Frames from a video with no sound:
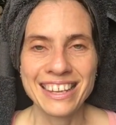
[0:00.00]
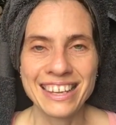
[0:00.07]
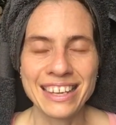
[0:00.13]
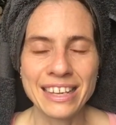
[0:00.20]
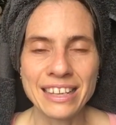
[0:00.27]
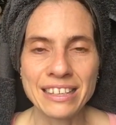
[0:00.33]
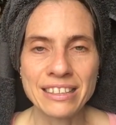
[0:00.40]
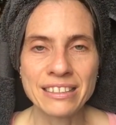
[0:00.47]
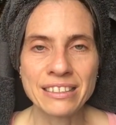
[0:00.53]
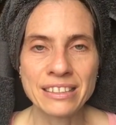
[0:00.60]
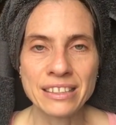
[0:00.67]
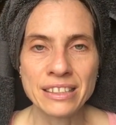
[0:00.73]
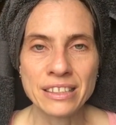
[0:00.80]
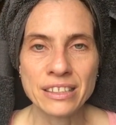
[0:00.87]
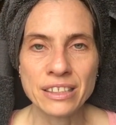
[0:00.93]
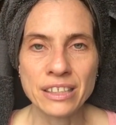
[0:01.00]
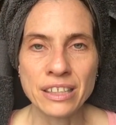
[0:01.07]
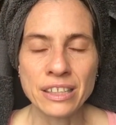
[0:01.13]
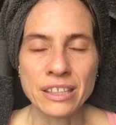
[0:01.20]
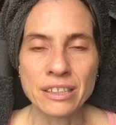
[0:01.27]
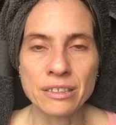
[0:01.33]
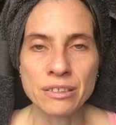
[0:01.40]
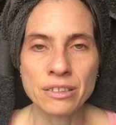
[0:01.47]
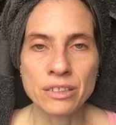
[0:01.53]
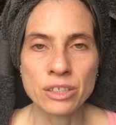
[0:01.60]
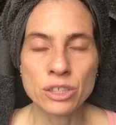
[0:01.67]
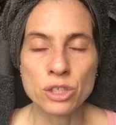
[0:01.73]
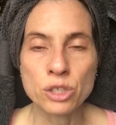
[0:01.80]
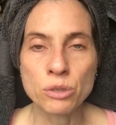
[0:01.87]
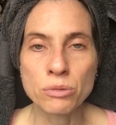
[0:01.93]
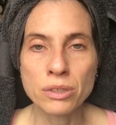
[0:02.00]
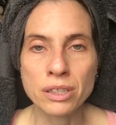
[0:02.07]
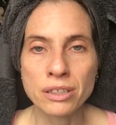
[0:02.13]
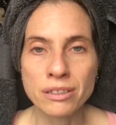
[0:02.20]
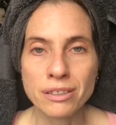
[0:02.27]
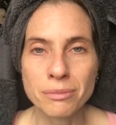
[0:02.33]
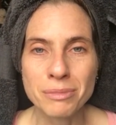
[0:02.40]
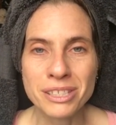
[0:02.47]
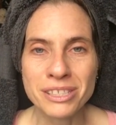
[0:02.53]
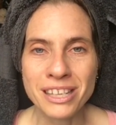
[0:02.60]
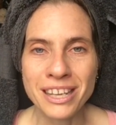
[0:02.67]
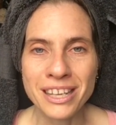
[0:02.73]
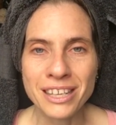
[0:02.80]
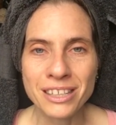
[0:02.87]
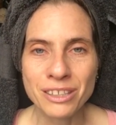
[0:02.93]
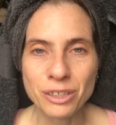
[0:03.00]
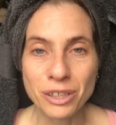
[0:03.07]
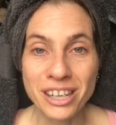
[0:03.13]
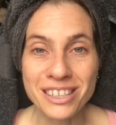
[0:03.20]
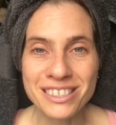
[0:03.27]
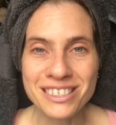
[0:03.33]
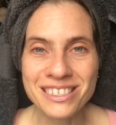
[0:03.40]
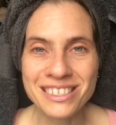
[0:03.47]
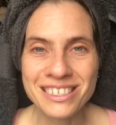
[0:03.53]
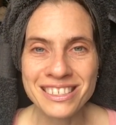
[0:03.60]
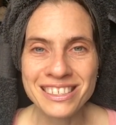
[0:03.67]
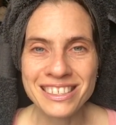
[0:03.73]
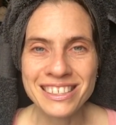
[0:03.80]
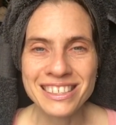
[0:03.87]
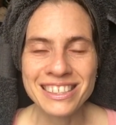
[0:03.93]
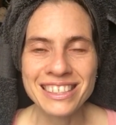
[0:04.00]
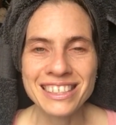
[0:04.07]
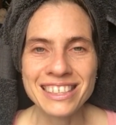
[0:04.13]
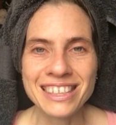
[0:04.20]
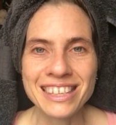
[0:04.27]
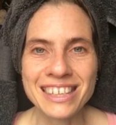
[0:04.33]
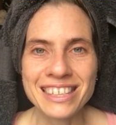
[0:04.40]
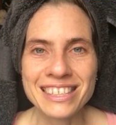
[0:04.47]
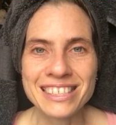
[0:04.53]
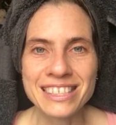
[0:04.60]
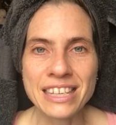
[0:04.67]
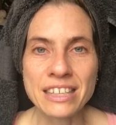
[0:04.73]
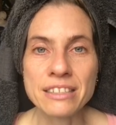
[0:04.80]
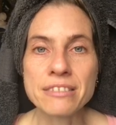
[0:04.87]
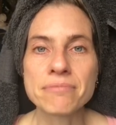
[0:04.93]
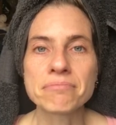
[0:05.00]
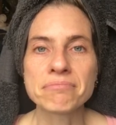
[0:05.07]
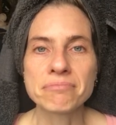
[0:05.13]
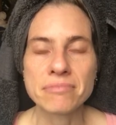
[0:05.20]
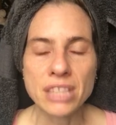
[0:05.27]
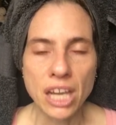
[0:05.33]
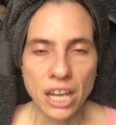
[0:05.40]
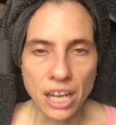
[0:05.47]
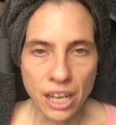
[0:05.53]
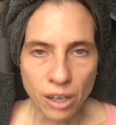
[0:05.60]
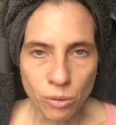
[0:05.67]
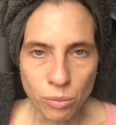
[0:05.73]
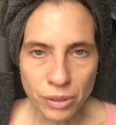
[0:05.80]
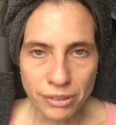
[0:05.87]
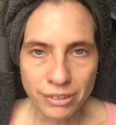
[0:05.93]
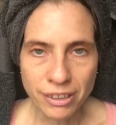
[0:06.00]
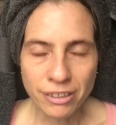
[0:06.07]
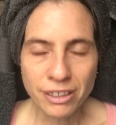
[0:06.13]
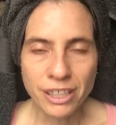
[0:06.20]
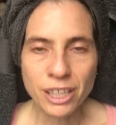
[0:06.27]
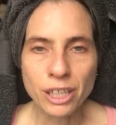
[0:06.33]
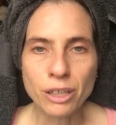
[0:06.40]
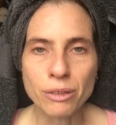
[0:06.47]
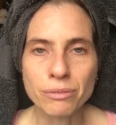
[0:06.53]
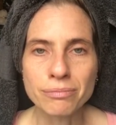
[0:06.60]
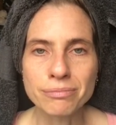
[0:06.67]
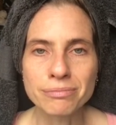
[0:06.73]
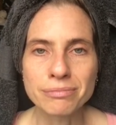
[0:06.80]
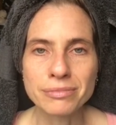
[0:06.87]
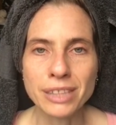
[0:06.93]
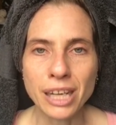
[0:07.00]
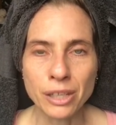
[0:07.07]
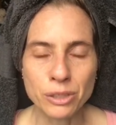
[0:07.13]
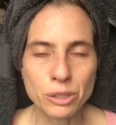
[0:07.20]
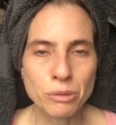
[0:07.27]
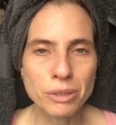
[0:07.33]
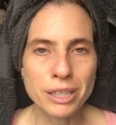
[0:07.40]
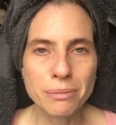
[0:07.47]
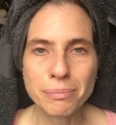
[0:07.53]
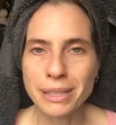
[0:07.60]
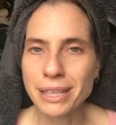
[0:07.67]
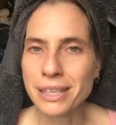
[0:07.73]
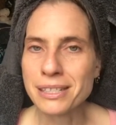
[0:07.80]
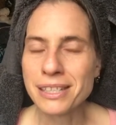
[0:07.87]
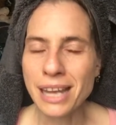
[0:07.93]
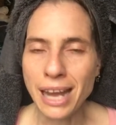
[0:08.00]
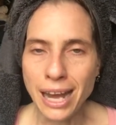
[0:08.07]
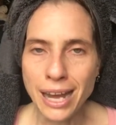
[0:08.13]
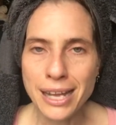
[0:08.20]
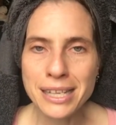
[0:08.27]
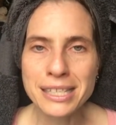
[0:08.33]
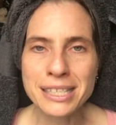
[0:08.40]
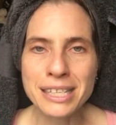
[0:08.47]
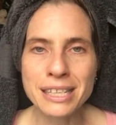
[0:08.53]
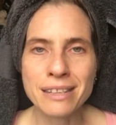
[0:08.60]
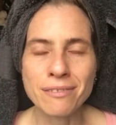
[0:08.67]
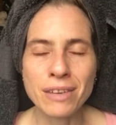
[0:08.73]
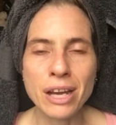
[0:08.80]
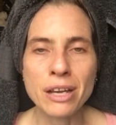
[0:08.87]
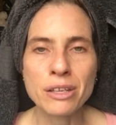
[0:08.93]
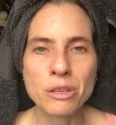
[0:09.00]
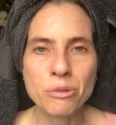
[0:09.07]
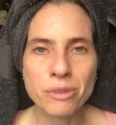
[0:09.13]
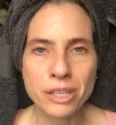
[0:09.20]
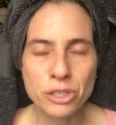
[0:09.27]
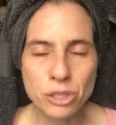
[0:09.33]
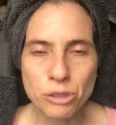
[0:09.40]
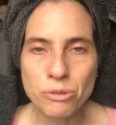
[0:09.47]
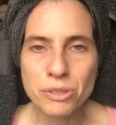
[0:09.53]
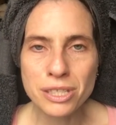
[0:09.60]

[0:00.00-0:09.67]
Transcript: And Yeshua, the Messiah, Christ, he said, I'll willingly go. I'll do it because I see the value that you